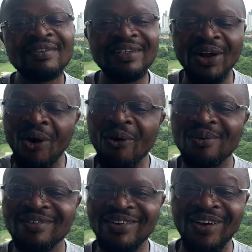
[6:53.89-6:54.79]
No,
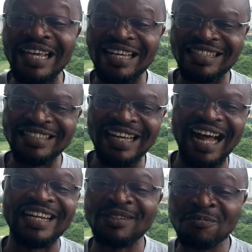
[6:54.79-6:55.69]
not yet.
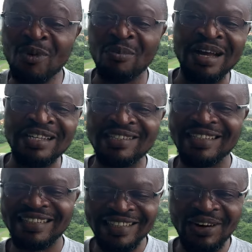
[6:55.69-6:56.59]
At this moment,
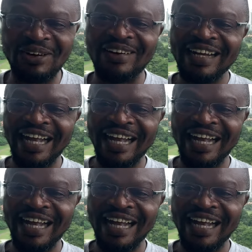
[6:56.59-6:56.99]
no.